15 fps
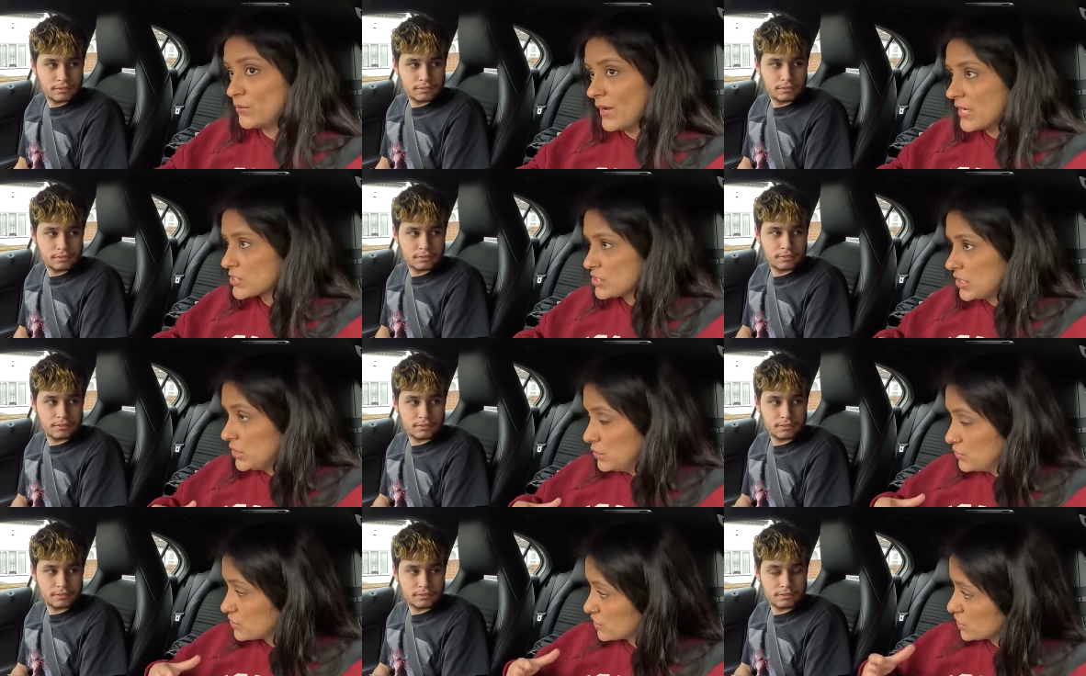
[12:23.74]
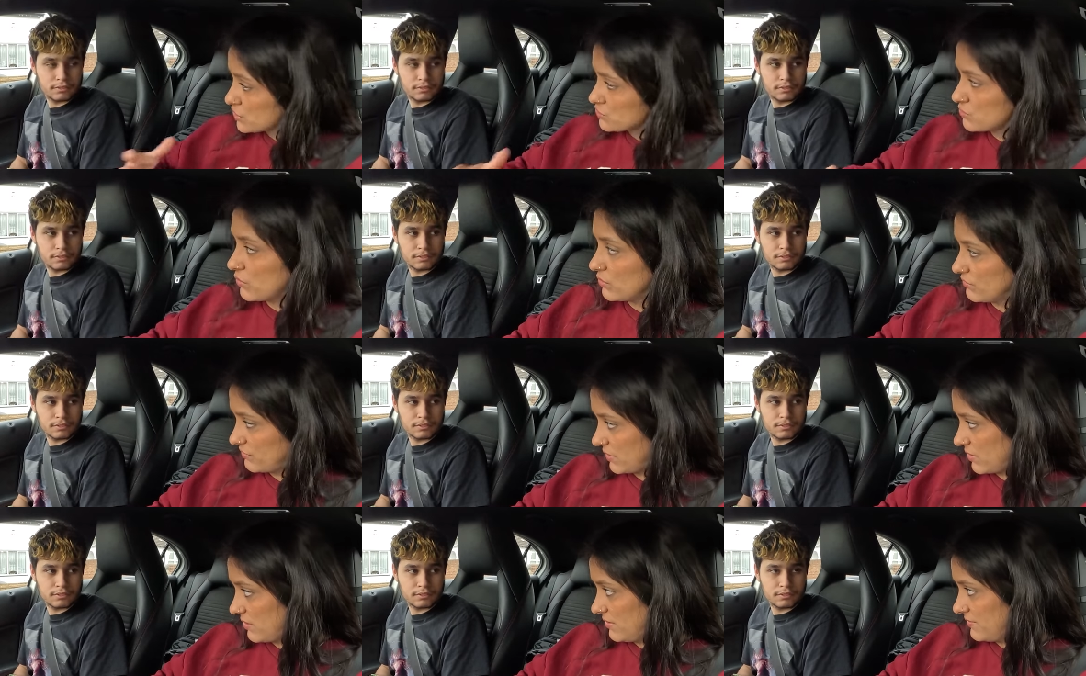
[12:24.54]
Speaker 1: you actually lose control of
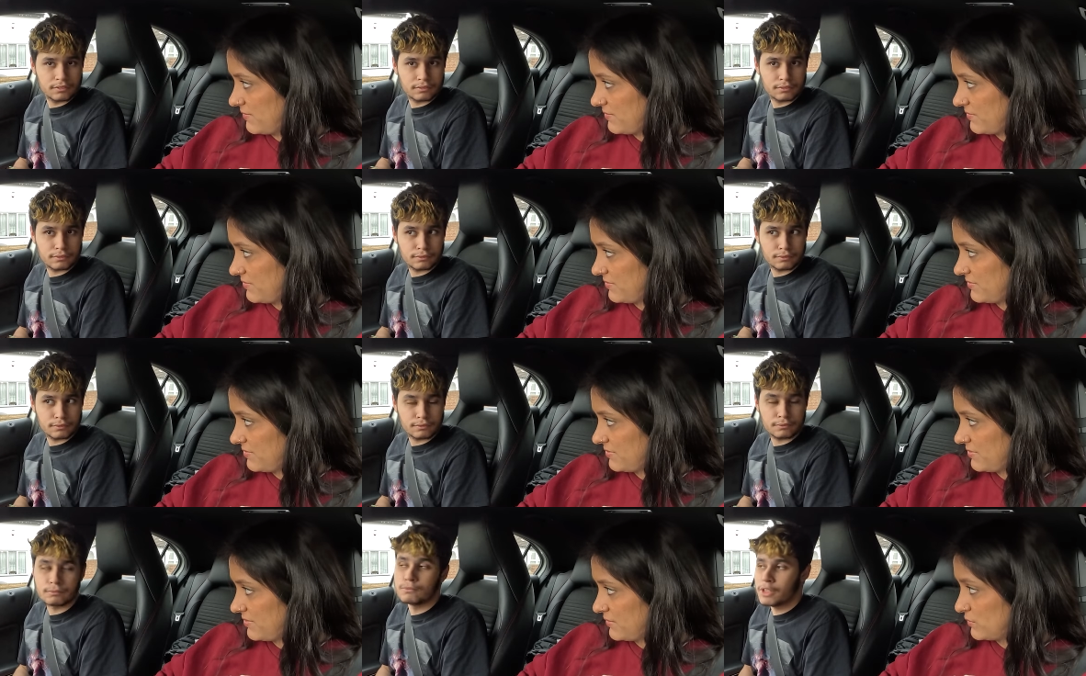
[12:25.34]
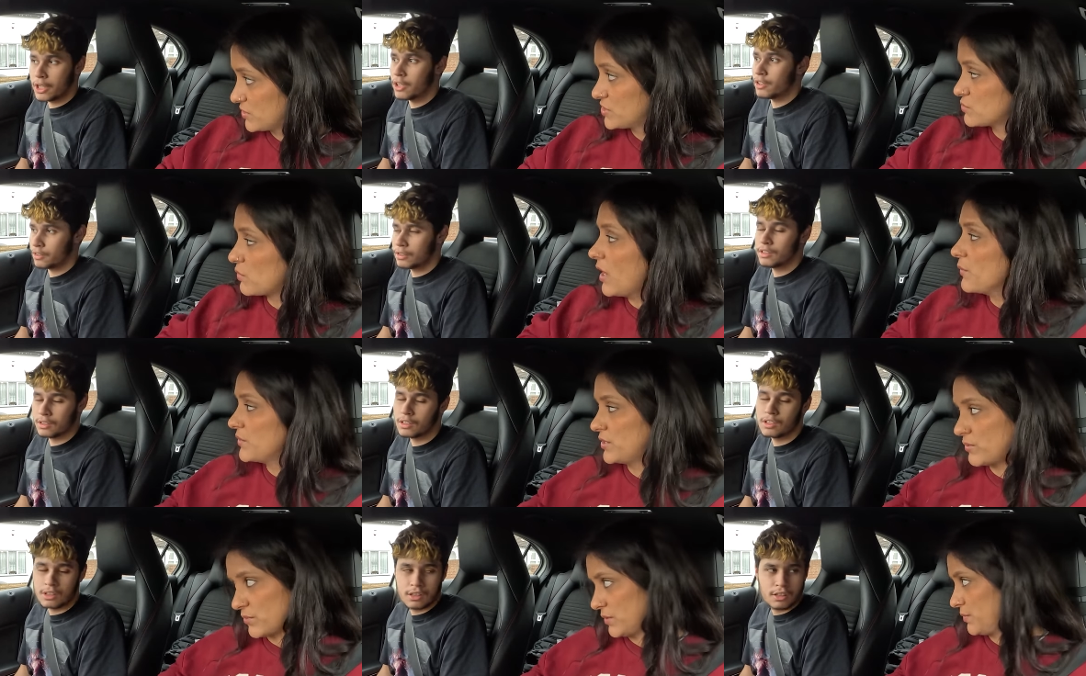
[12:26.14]
the car, yeah. which is why
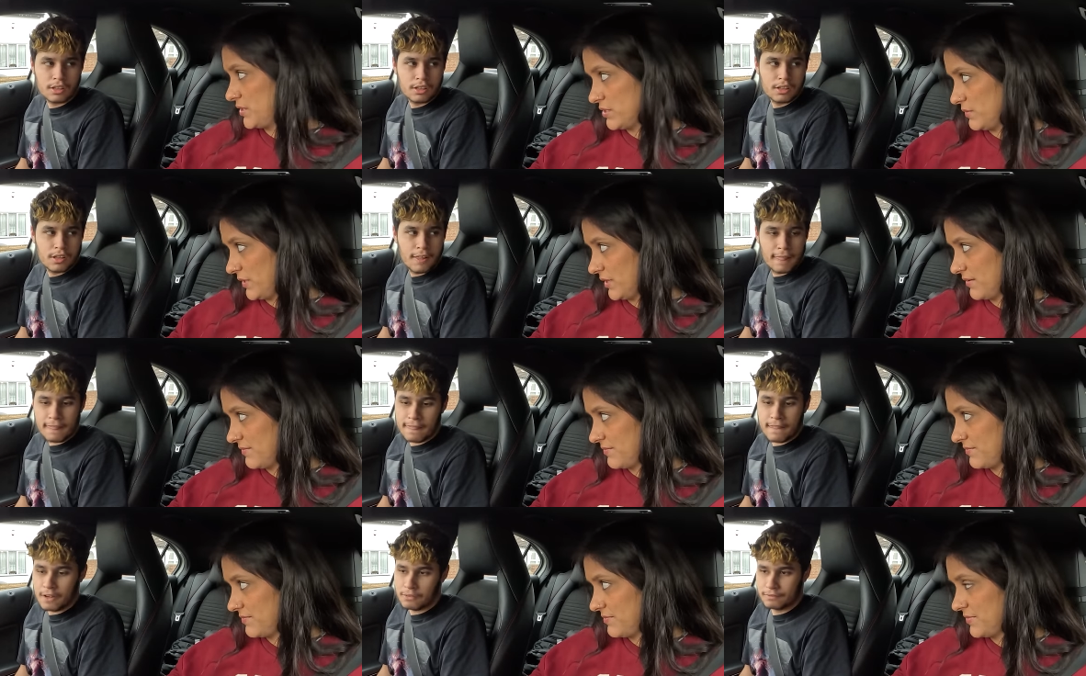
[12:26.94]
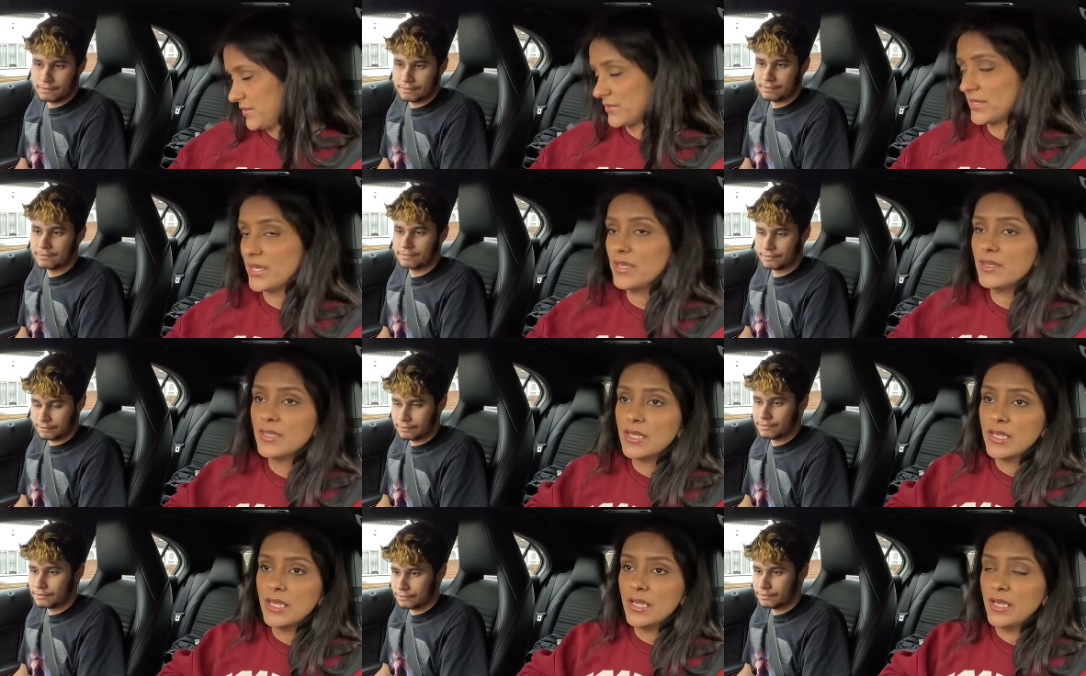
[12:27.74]
we don't want to be doing it. No. Okay.
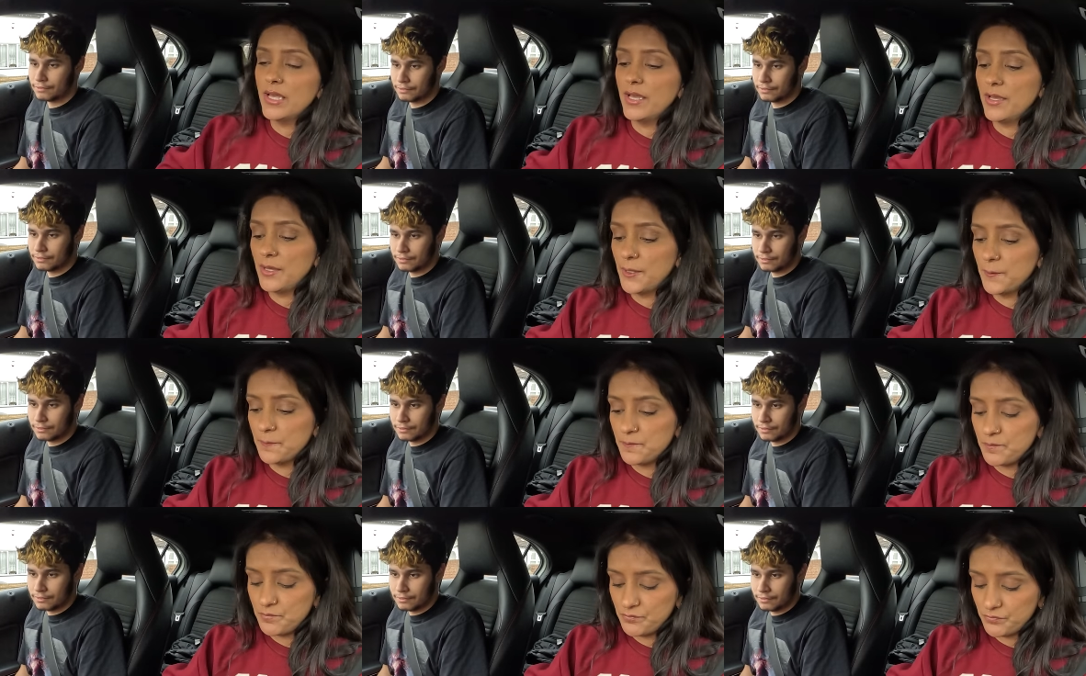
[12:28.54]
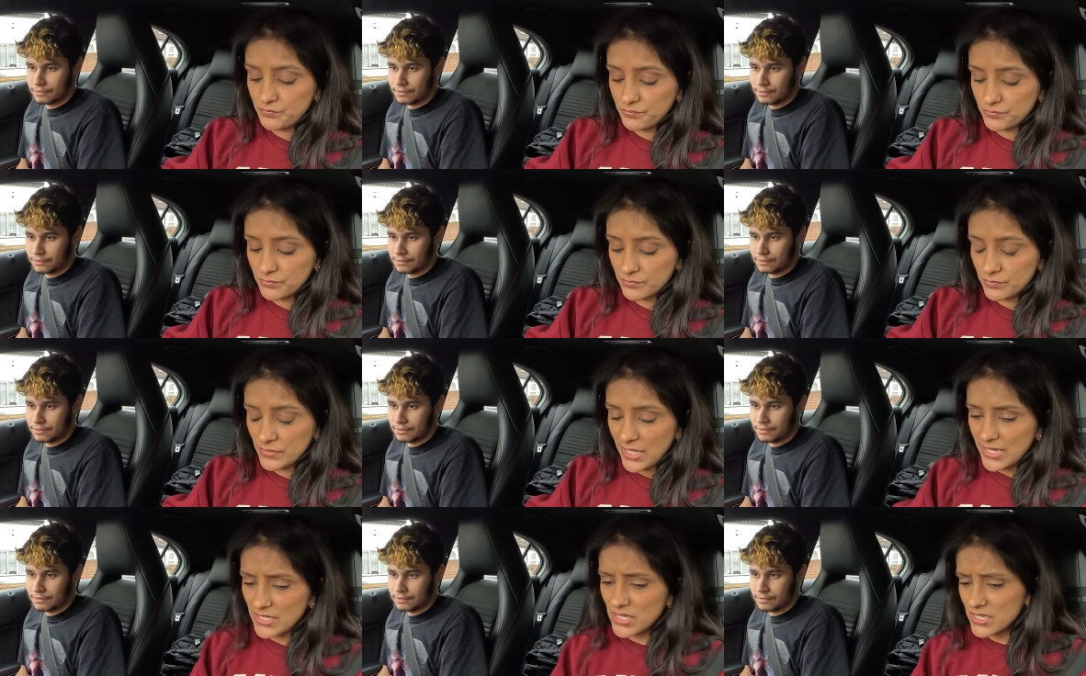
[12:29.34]
Um,
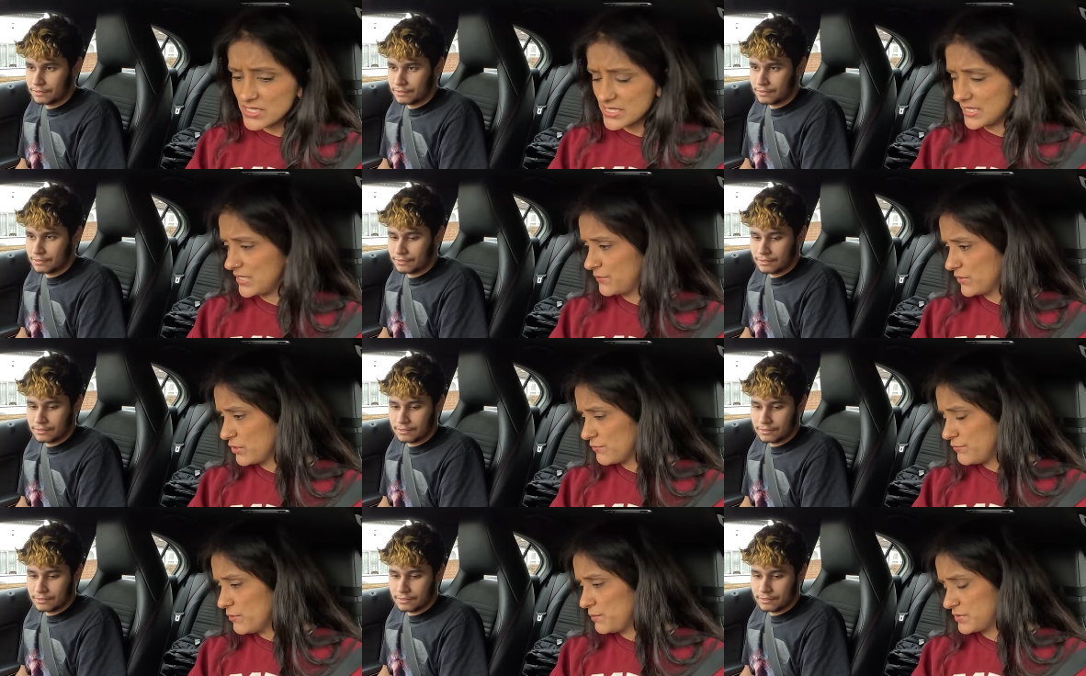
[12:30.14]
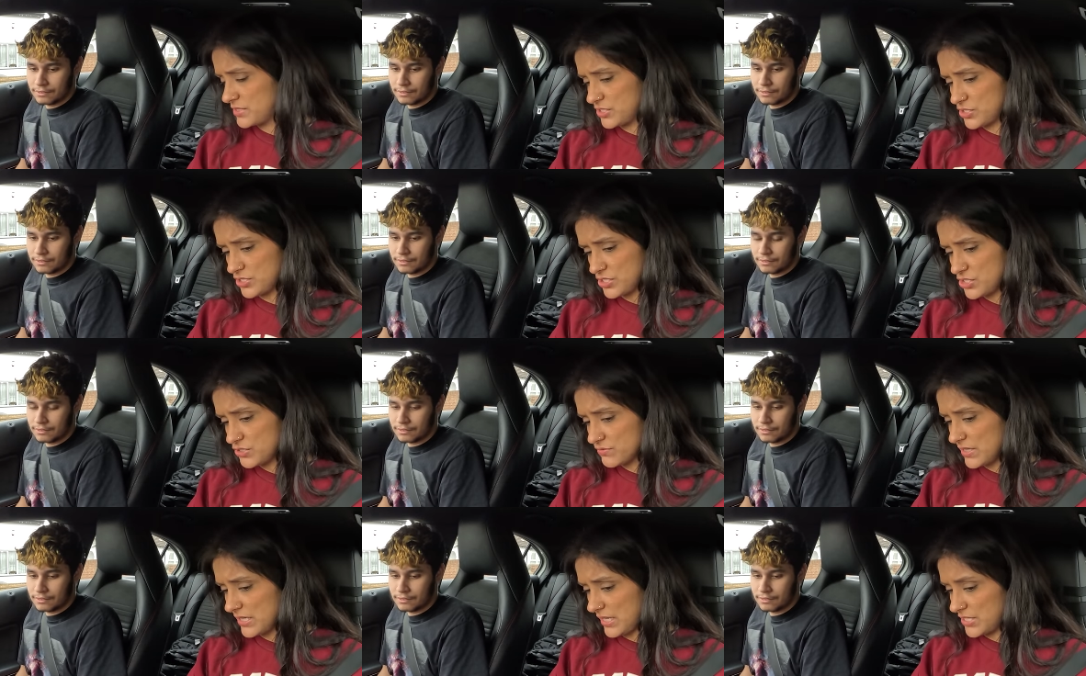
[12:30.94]
and lastly, with your foot position, did
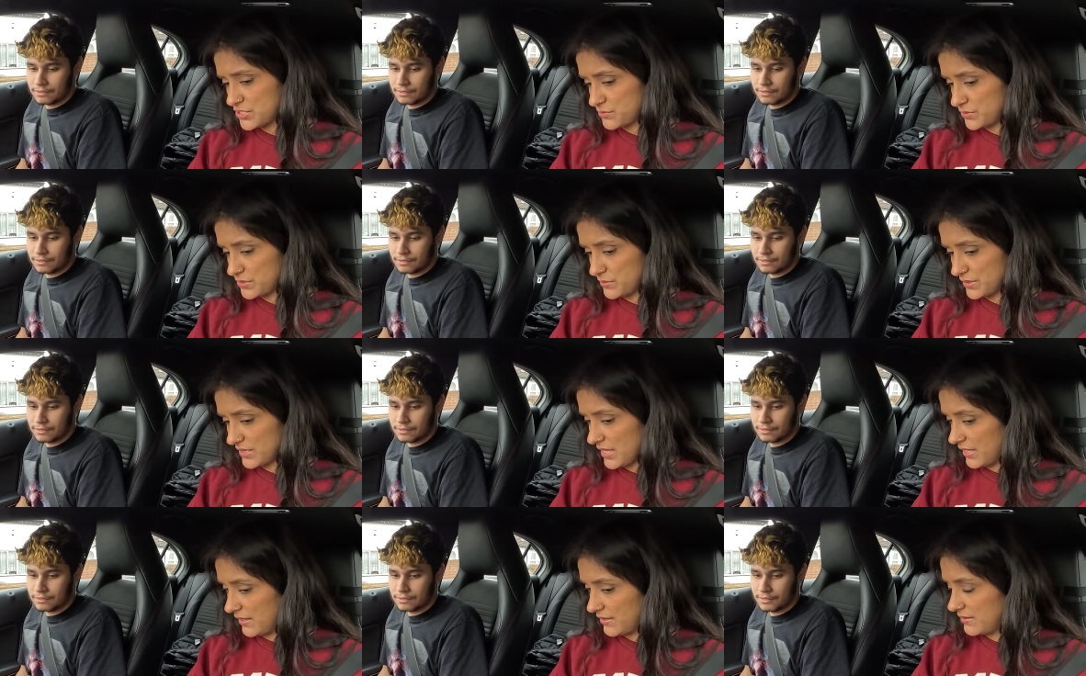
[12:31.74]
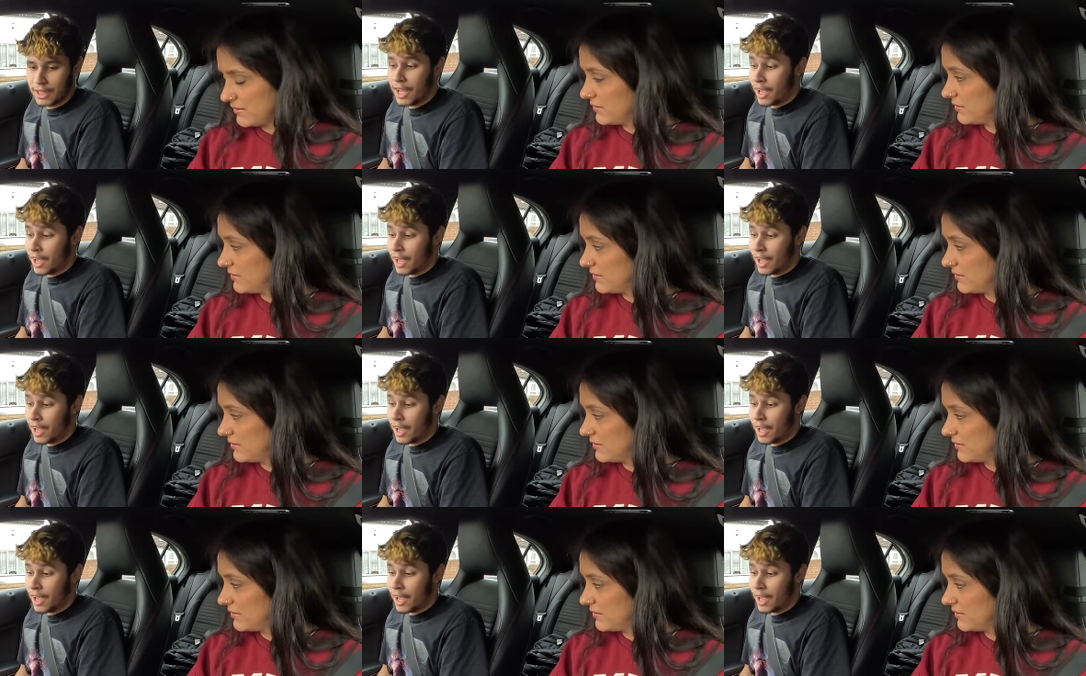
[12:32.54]
you realise you were doing that?